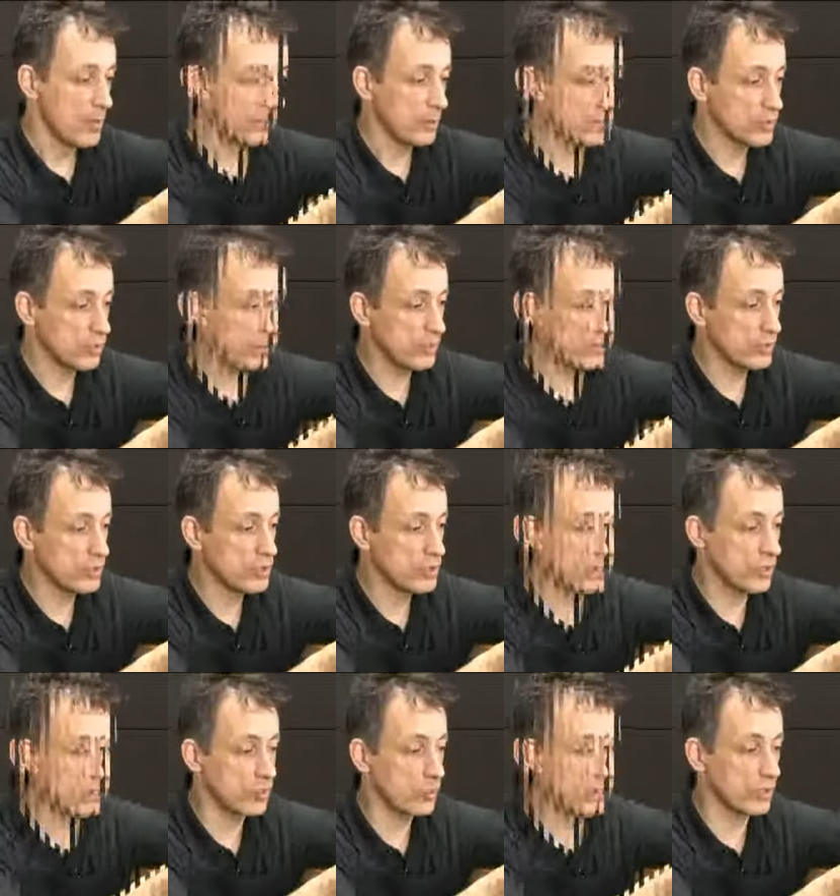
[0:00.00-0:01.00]
Because what you
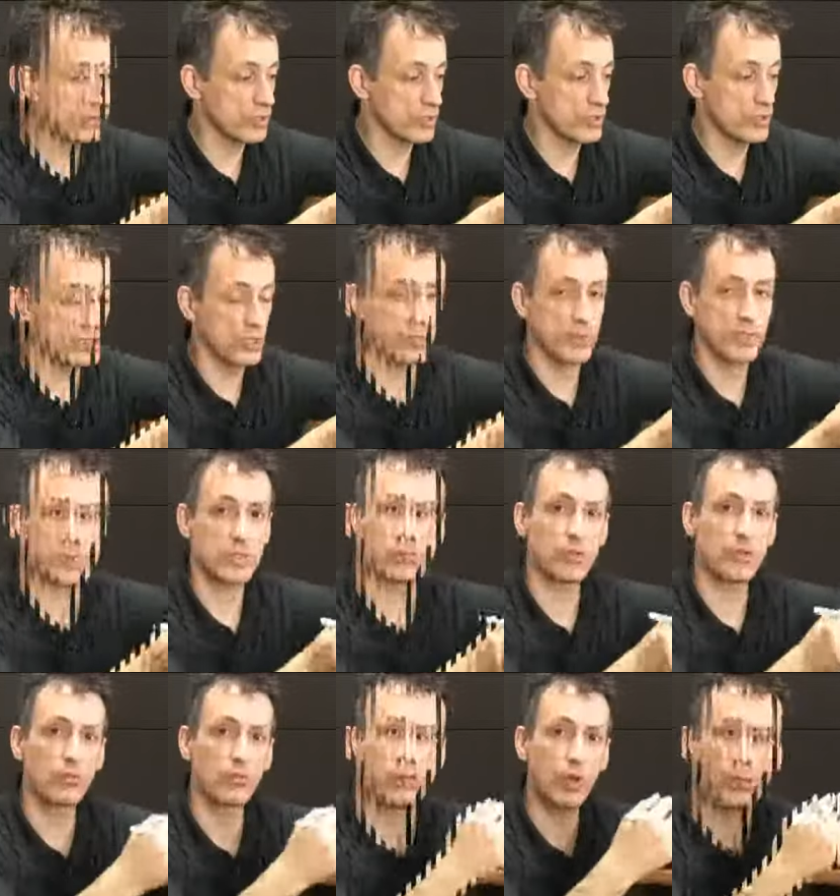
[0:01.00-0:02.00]
don't want to do is
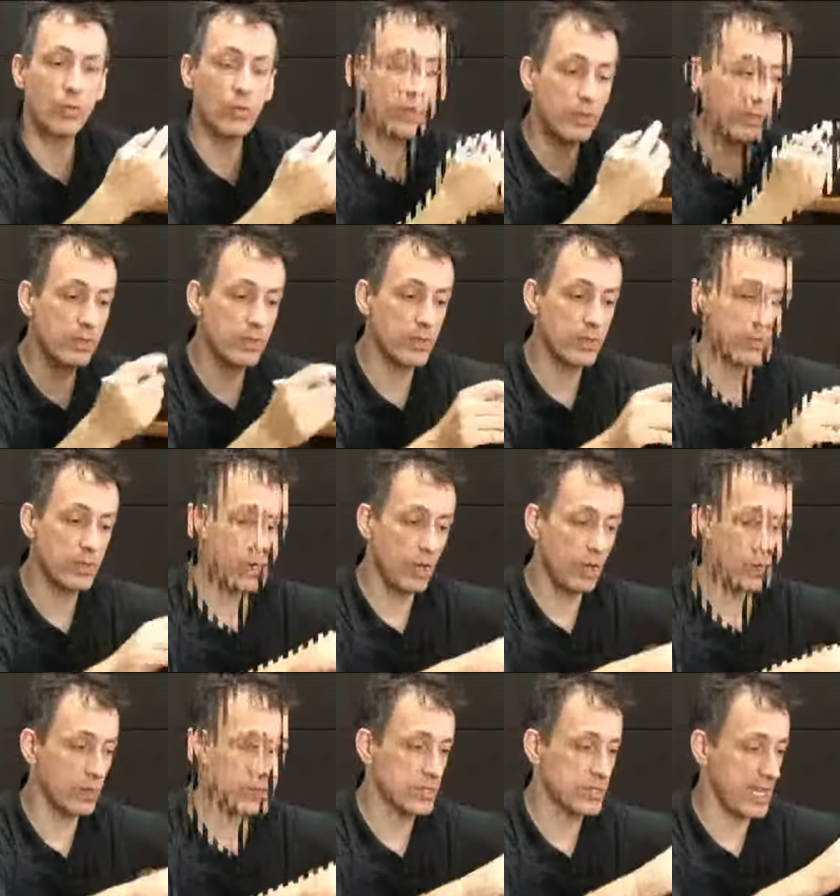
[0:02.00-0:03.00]
to roll over those
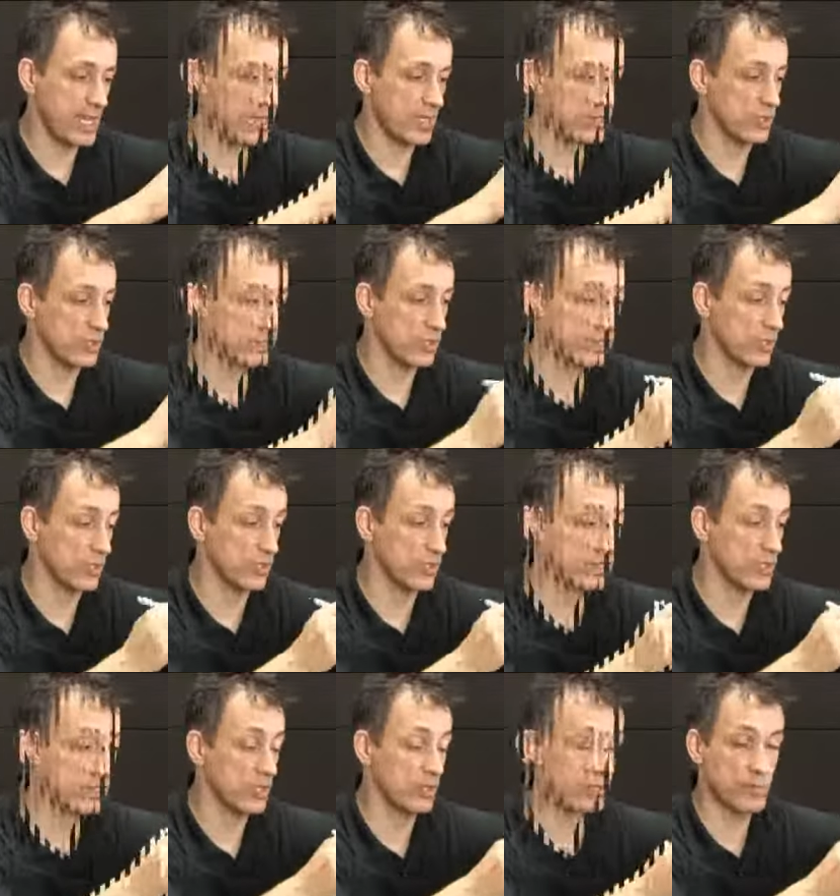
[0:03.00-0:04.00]
hollow sections,
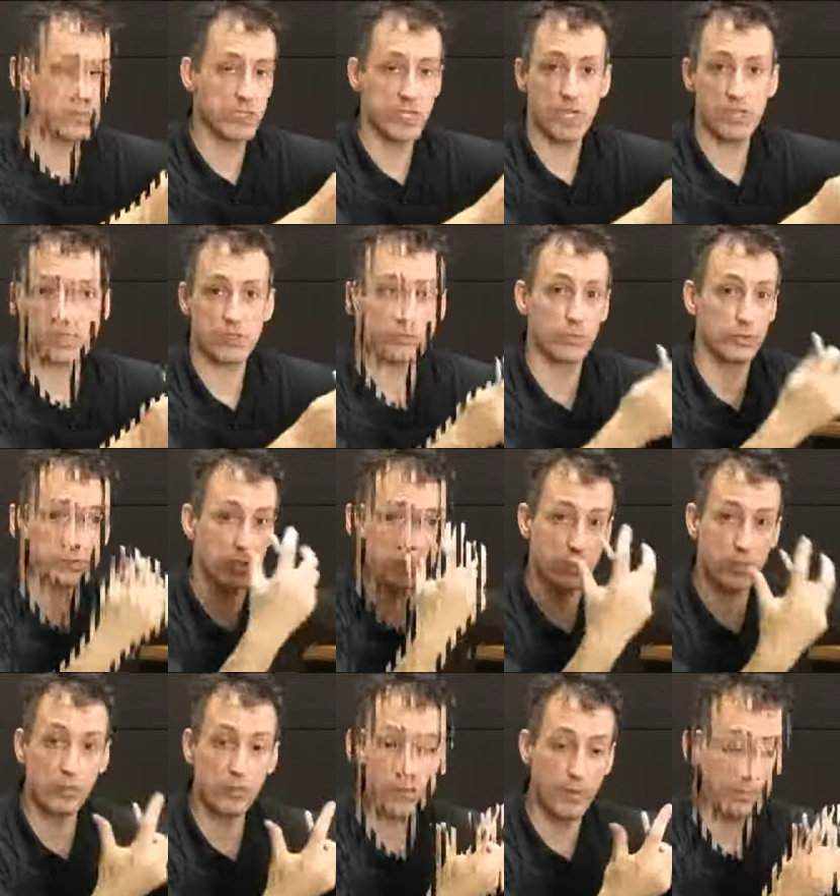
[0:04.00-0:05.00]
because those sections will
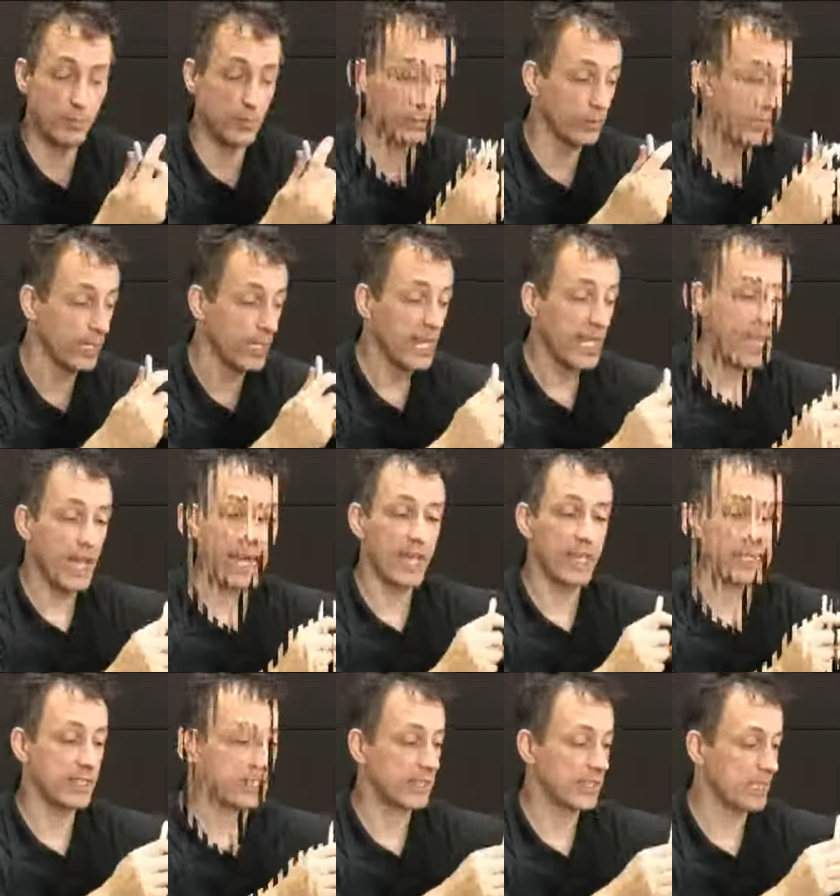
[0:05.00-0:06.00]
just crumple
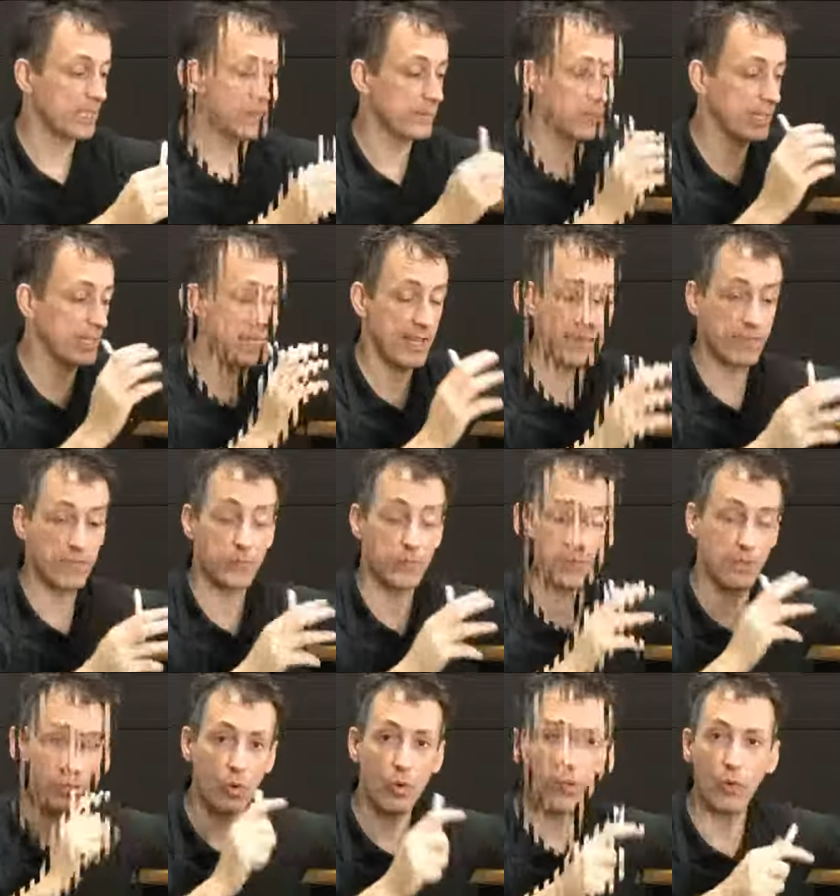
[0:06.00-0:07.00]
and you're going to be left
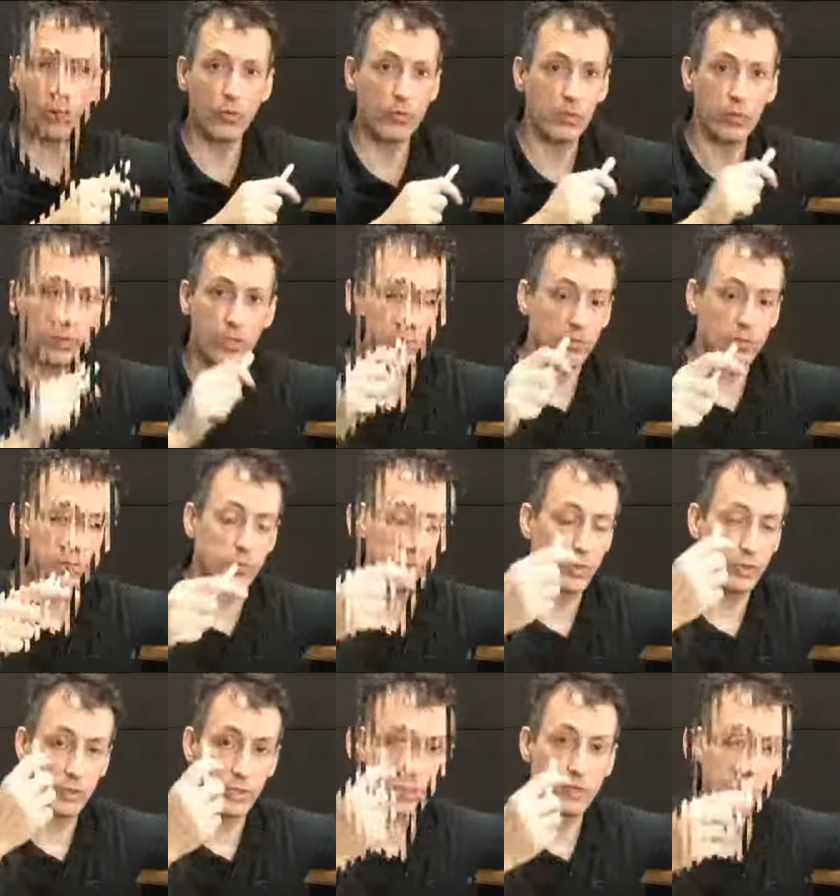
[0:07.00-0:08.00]
with an awful lot of
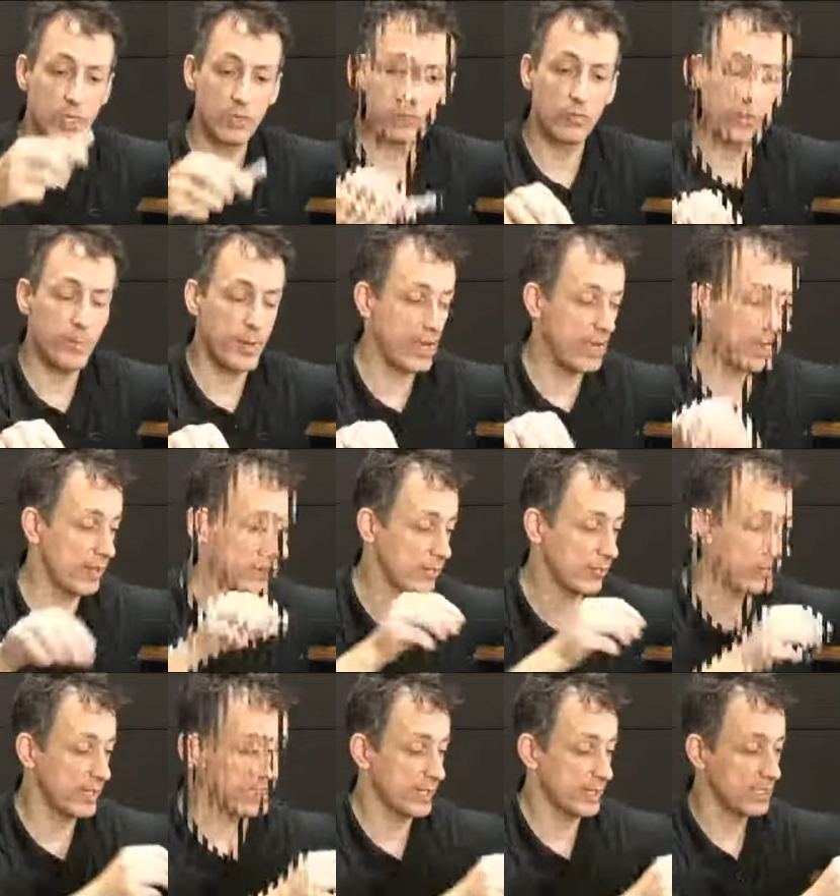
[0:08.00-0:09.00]
work to try and repair the
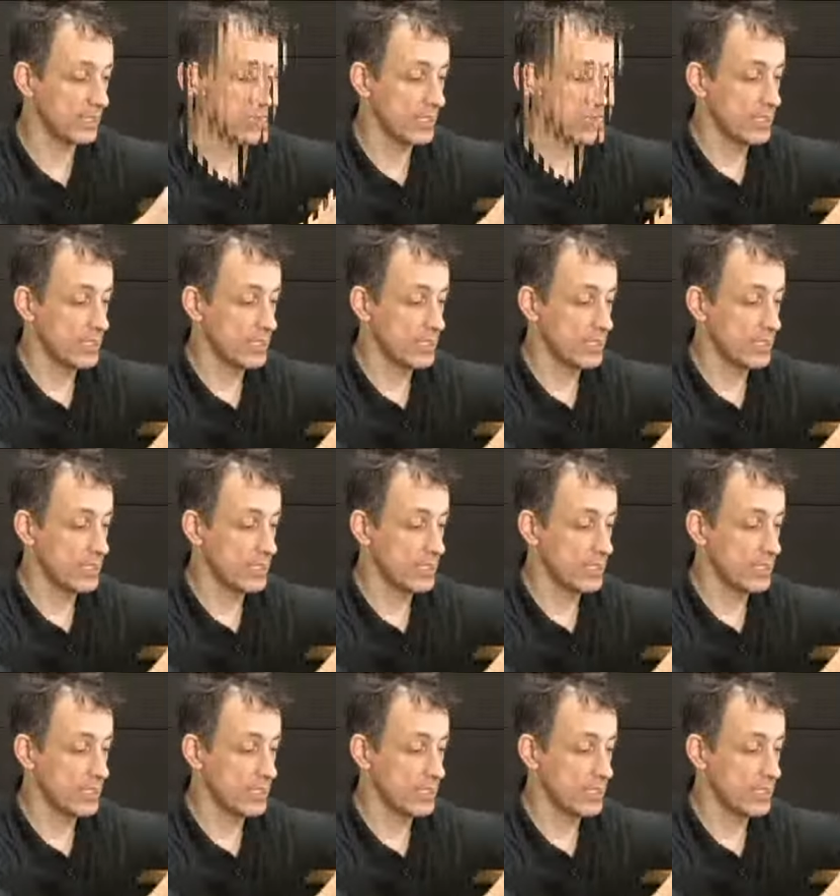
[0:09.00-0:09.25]
ring.